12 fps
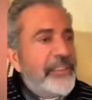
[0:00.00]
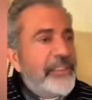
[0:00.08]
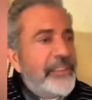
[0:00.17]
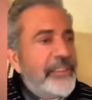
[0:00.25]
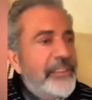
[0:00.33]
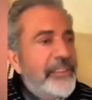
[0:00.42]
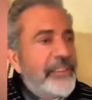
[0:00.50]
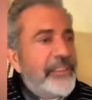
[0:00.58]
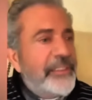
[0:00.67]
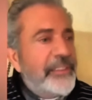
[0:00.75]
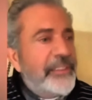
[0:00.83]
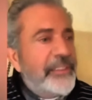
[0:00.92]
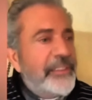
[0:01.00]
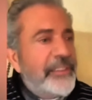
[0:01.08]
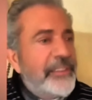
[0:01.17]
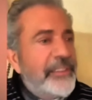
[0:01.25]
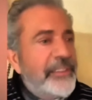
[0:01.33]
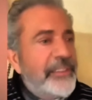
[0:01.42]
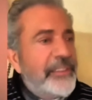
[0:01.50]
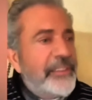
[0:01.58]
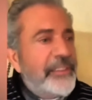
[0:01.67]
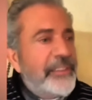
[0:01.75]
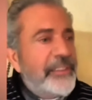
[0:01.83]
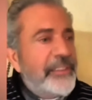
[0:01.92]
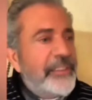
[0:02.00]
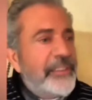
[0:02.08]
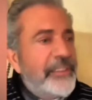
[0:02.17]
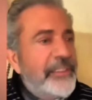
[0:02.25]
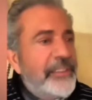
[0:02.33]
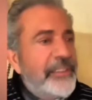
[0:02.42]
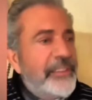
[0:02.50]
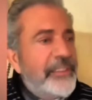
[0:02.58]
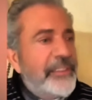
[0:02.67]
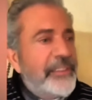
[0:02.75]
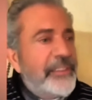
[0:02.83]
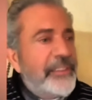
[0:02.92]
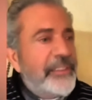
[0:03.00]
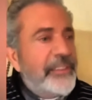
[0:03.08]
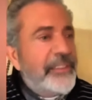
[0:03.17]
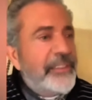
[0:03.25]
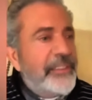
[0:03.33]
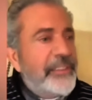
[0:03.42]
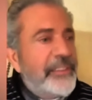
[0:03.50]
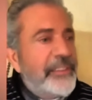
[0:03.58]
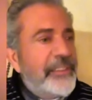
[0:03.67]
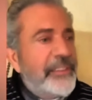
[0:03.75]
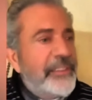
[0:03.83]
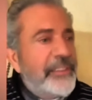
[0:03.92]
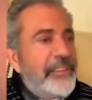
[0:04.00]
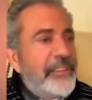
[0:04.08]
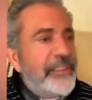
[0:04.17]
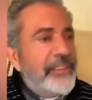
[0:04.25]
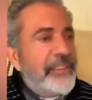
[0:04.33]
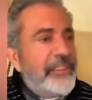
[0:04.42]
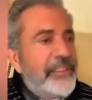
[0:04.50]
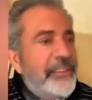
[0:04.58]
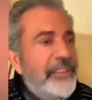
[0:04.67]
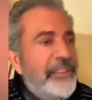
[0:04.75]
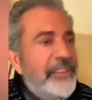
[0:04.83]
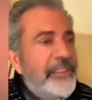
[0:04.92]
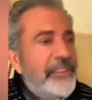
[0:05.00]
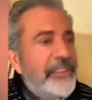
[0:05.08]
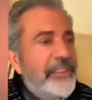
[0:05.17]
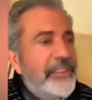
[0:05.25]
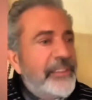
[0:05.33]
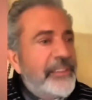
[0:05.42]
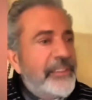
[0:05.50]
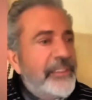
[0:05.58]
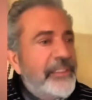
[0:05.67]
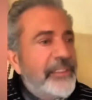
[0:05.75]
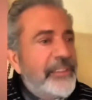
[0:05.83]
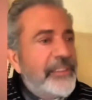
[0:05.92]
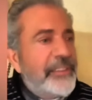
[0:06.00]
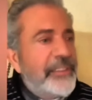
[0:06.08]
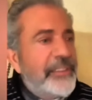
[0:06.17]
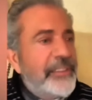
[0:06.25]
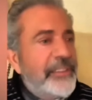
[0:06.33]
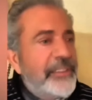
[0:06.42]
The person shown says nothing.